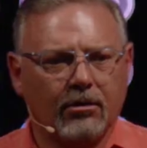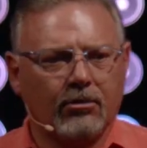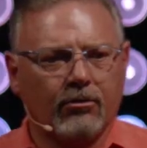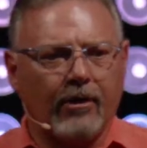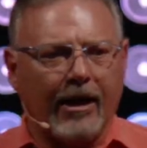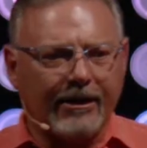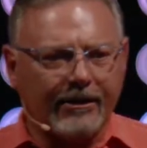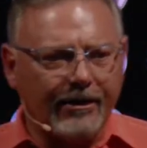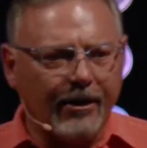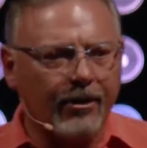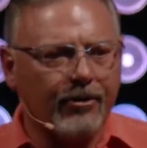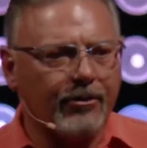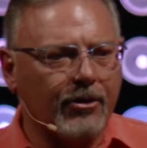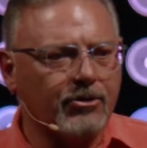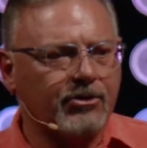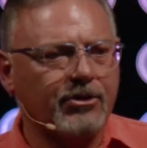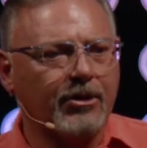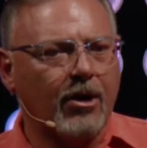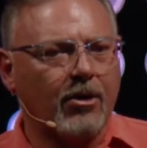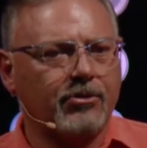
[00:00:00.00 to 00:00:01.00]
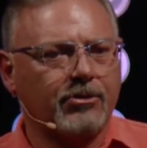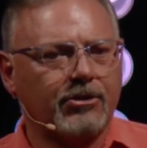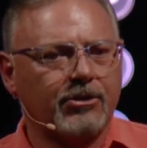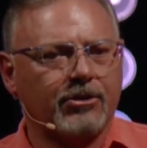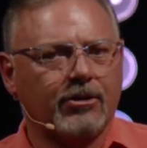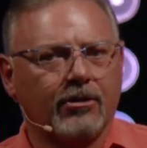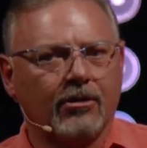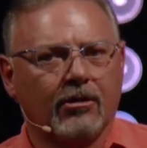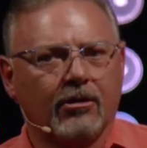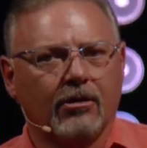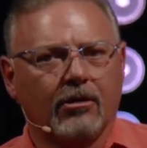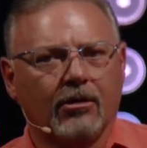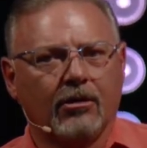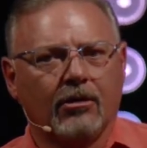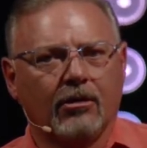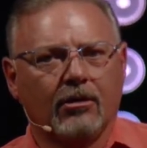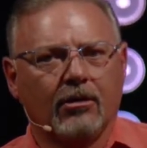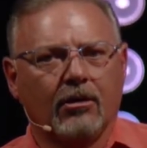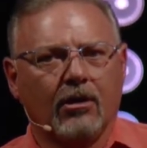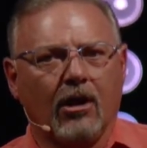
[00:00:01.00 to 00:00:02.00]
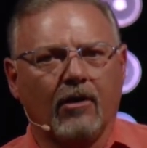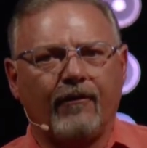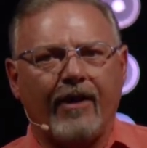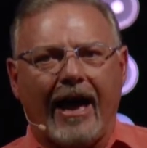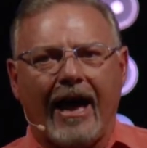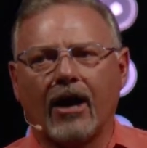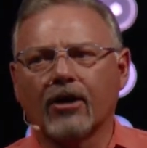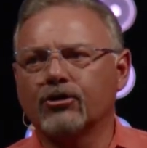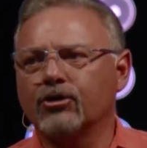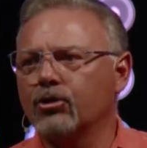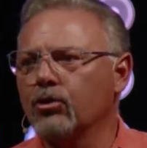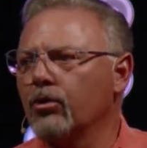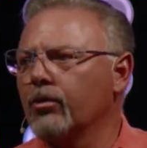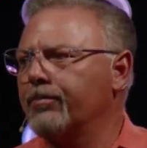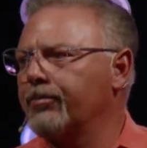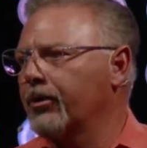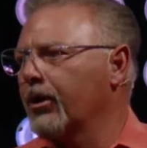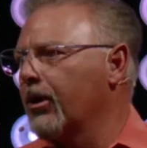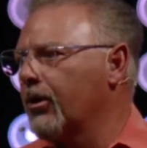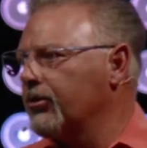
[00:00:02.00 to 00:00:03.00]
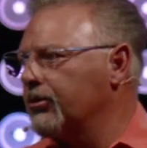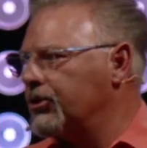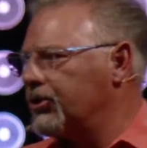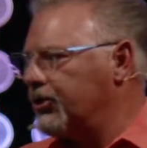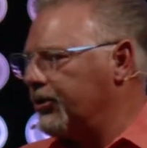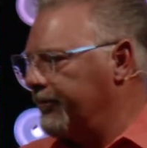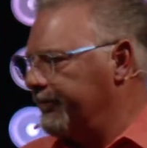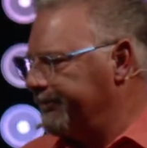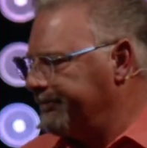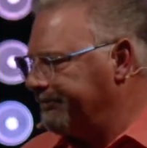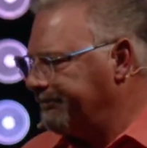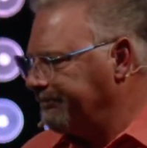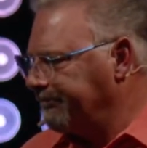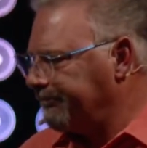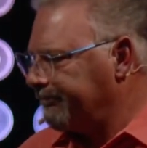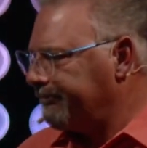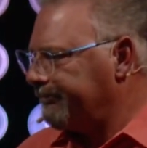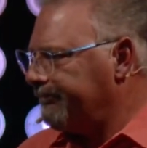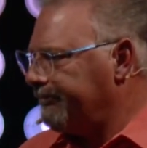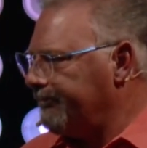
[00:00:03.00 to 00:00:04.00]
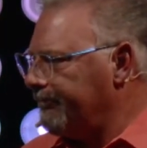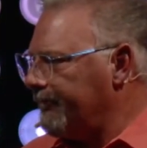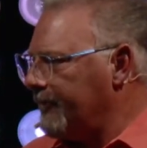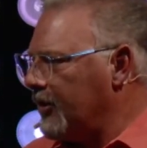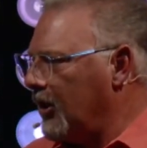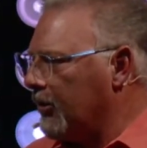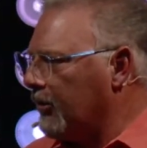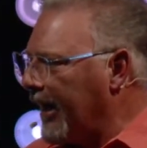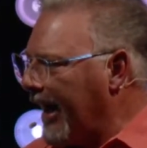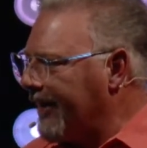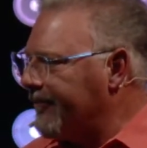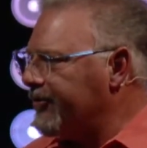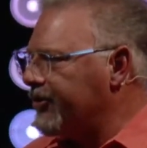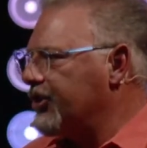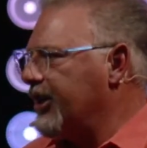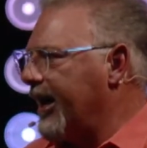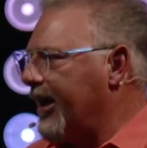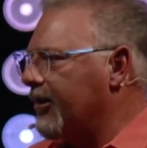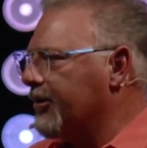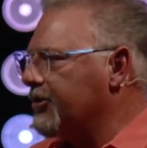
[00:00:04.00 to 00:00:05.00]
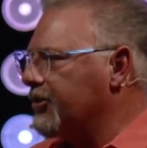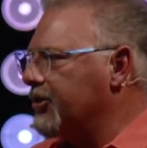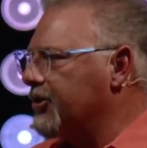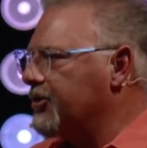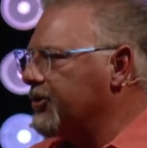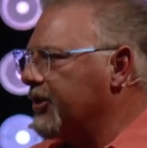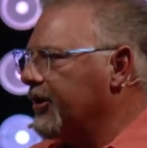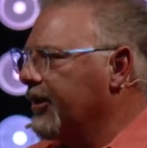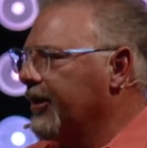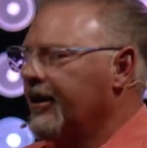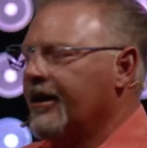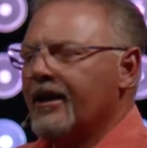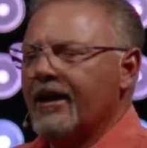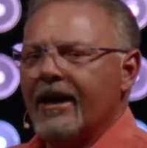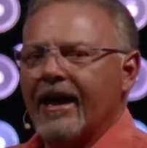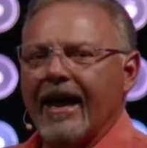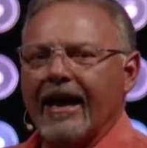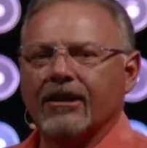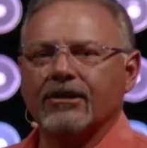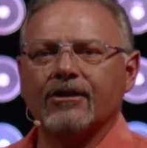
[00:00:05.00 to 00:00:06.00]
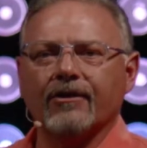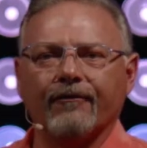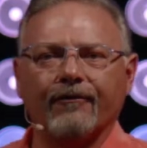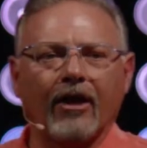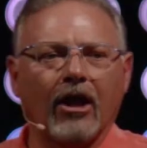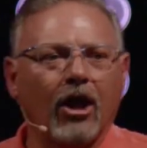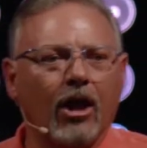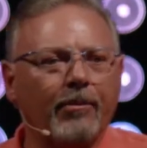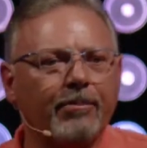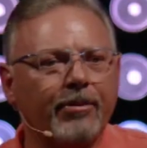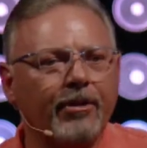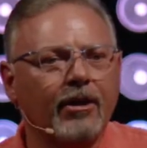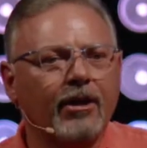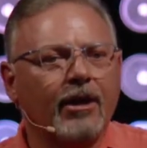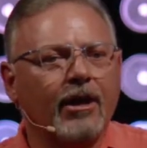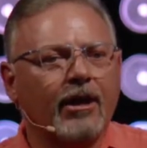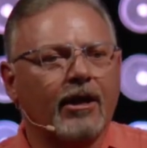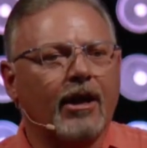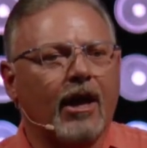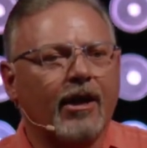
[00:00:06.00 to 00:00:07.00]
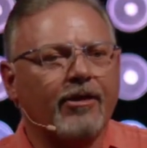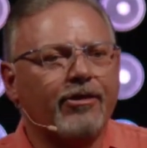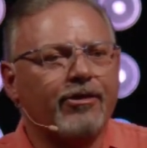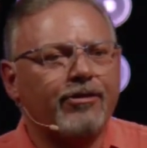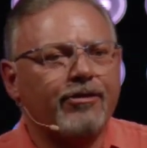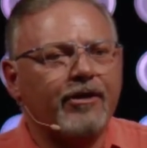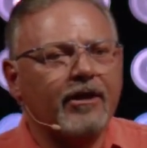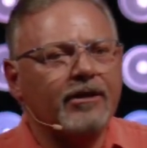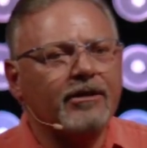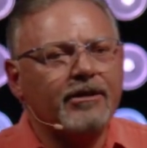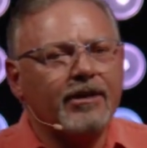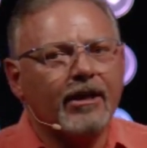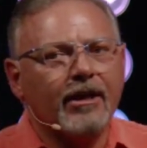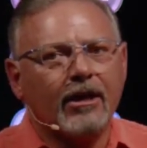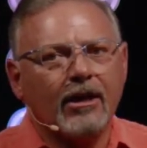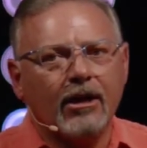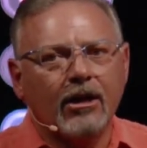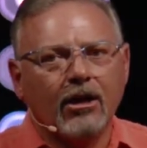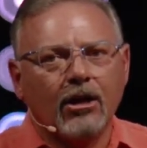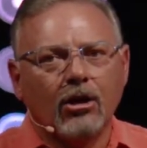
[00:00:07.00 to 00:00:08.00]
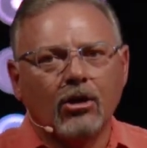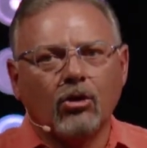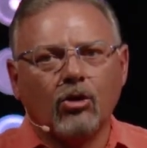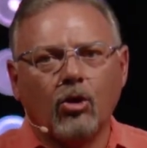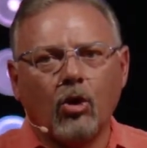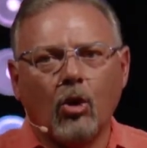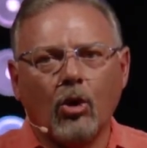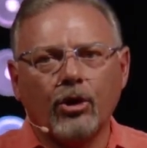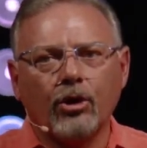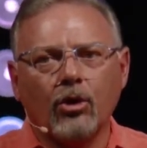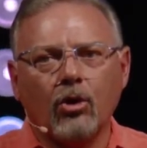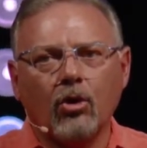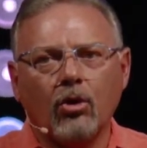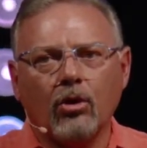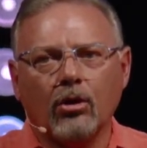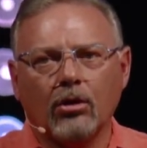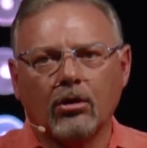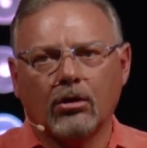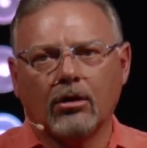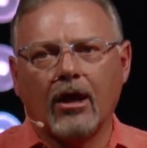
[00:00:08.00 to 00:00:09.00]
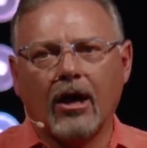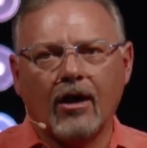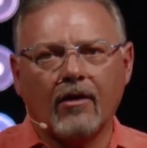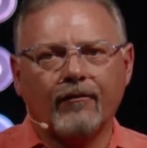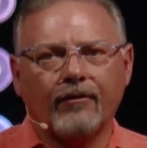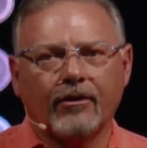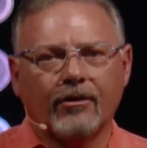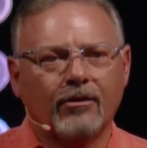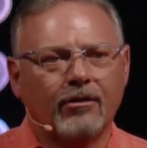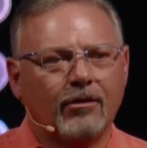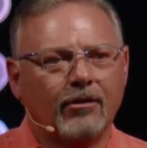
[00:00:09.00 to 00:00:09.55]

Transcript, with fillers: right there in those notes of how to approach life's challenges and develop an authentic, loyal love.